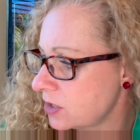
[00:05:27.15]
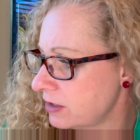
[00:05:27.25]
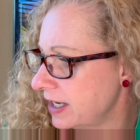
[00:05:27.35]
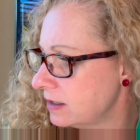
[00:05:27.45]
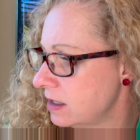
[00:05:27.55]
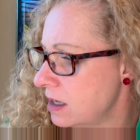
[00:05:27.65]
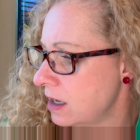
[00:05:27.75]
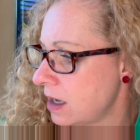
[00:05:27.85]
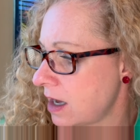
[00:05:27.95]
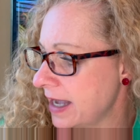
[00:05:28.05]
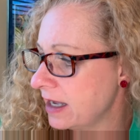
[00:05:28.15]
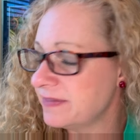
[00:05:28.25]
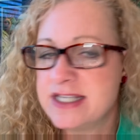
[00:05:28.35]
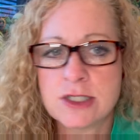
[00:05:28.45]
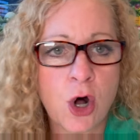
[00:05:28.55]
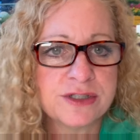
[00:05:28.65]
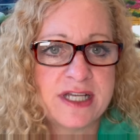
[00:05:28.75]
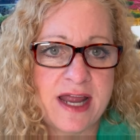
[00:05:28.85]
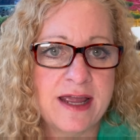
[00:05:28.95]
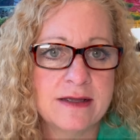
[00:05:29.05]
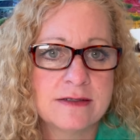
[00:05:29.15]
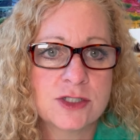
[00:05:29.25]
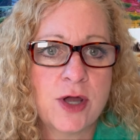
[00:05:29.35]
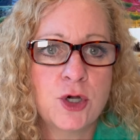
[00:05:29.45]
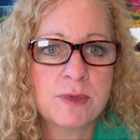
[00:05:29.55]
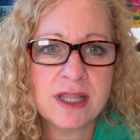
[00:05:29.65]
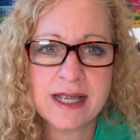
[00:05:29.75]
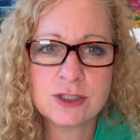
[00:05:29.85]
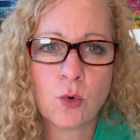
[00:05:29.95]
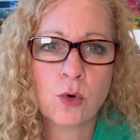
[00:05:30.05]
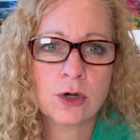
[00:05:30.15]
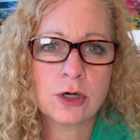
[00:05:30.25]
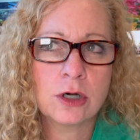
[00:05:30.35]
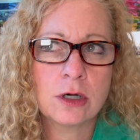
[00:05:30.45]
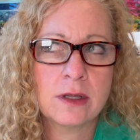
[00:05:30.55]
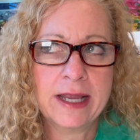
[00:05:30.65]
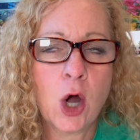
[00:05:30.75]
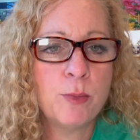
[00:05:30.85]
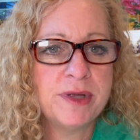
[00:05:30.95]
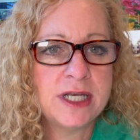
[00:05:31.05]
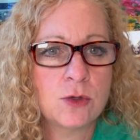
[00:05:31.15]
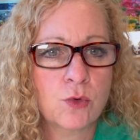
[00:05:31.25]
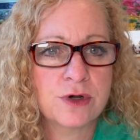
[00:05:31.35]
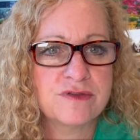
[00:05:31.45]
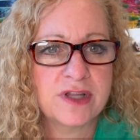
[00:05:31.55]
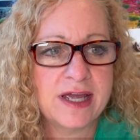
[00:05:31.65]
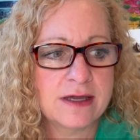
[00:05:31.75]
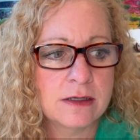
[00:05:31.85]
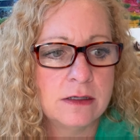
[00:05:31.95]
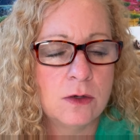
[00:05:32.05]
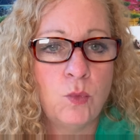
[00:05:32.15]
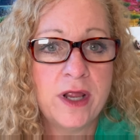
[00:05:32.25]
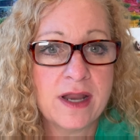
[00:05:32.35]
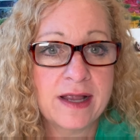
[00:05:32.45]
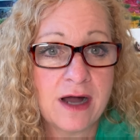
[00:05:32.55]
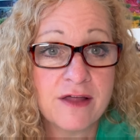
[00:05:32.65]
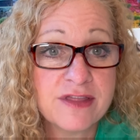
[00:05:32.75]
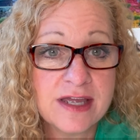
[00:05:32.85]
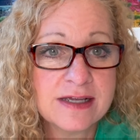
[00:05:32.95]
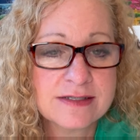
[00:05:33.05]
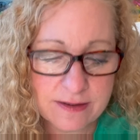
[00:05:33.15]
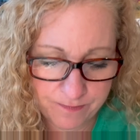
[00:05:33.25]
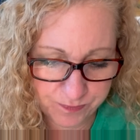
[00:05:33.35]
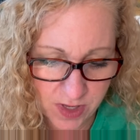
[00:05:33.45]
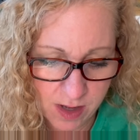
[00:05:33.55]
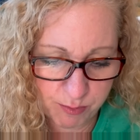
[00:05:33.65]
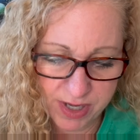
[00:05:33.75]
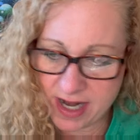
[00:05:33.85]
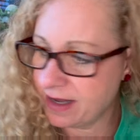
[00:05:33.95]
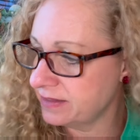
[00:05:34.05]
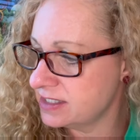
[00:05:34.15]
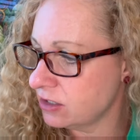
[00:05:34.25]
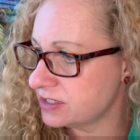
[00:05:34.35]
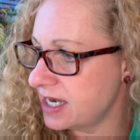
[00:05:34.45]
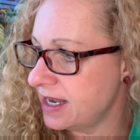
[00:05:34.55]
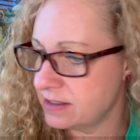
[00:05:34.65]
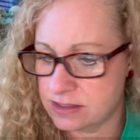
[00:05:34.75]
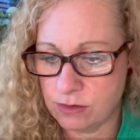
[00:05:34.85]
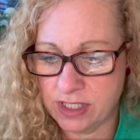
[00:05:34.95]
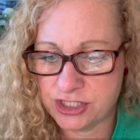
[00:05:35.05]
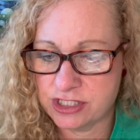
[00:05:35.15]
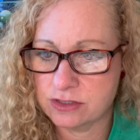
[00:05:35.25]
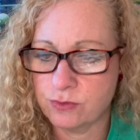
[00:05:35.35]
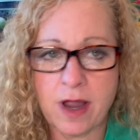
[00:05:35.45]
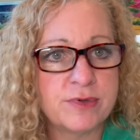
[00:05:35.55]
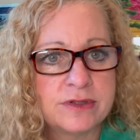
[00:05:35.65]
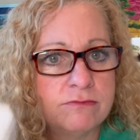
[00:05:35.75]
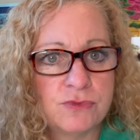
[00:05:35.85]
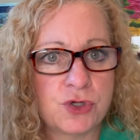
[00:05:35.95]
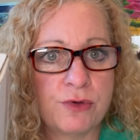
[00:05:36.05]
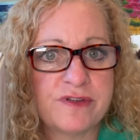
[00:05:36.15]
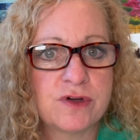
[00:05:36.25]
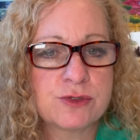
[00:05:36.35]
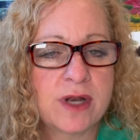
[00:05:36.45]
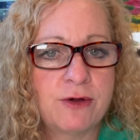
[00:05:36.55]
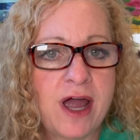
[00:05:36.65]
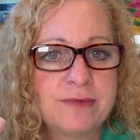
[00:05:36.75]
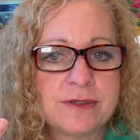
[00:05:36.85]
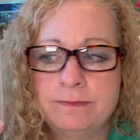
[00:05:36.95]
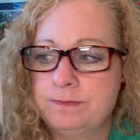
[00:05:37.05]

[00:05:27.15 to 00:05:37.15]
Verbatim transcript: All right, I got these all today. So I normally like to order, like open in order of like when I got things, but I got these all today. So let's just grab, a, go with the first one I grabbed.